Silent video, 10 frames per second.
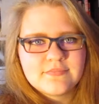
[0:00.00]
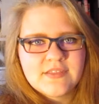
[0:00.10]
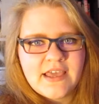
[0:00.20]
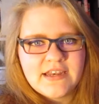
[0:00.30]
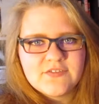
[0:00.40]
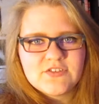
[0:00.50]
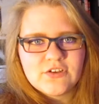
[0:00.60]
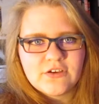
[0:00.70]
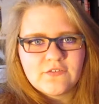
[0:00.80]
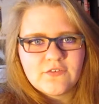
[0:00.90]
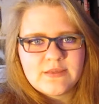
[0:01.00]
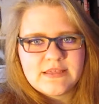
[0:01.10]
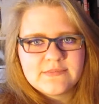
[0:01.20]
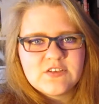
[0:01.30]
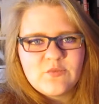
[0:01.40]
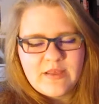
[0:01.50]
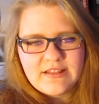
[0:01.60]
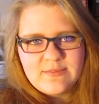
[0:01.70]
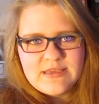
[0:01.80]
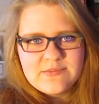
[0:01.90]
kind of a struggle for me. So
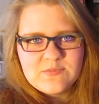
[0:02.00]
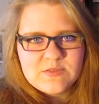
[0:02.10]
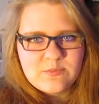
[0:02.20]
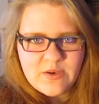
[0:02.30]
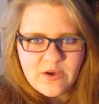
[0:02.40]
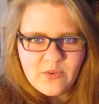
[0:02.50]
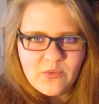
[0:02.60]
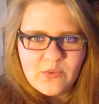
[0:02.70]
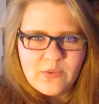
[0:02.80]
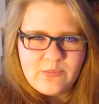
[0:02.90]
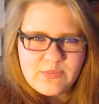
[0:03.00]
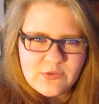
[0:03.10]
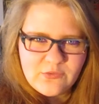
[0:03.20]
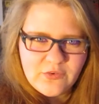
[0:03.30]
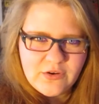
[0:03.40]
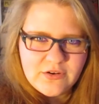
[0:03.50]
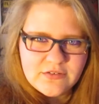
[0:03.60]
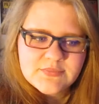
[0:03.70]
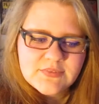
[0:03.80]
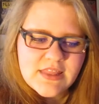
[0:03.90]
Bella becomes Beau or Beaufort,
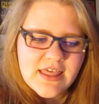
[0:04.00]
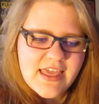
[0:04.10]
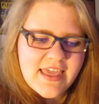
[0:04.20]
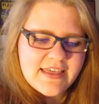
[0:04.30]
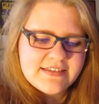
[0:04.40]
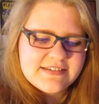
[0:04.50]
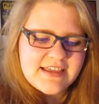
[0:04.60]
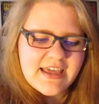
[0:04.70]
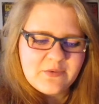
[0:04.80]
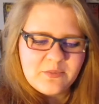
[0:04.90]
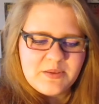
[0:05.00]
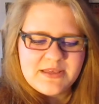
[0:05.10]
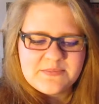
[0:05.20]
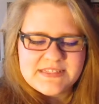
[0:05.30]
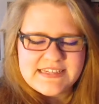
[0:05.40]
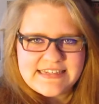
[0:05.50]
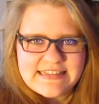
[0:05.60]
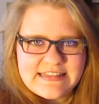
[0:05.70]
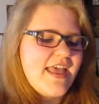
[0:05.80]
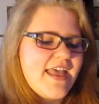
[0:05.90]
and Edward becomes
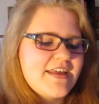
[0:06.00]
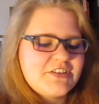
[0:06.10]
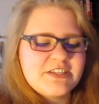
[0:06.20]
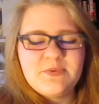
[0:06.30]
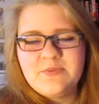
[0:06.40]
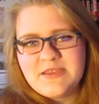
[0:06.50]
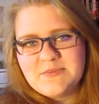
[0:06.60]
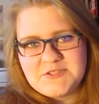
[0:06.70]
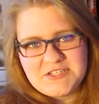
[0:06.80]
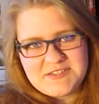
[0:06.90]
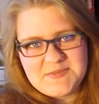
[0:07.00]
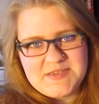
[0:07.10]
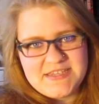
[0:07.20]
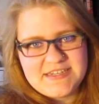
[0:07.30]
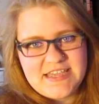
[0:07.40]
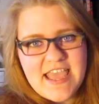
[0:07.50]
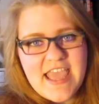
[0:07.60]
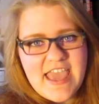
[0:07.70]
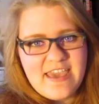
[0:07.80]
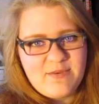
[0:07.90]
Edith. Jasper becomes Jessamine,
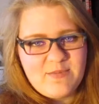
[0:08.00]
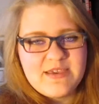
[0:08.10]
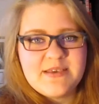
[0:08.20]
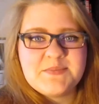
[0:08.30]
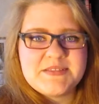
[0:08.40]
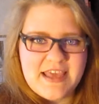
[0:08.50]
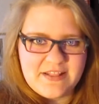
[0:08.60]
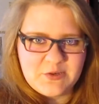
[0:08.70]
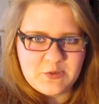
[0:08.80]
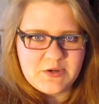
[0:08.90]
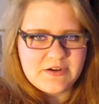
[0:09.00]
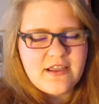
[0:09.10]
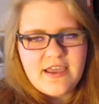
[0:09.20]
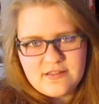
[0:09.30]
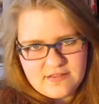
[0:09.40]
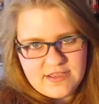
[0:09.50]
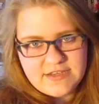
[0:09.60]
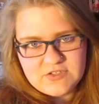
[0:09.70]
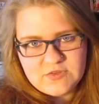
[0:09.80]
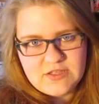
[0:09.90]
Emmett becomes Eleanor. I
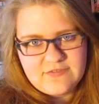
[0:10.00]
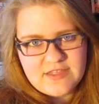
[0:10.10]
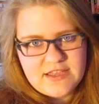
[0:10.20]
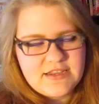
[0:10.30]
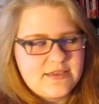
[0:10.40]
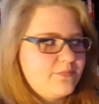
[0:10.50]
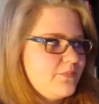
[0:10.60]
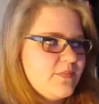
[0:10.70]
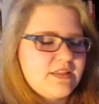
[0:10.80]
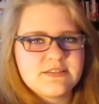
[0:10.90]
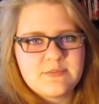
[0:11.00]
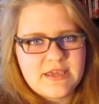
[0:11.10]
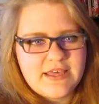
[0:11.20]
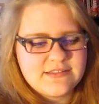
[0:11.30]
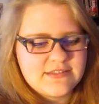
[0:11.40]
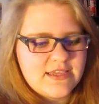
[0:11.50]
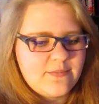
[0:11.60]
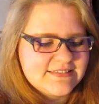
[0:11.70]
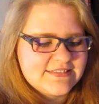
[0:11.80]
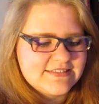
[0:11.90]
do love that name. That's my cat's name.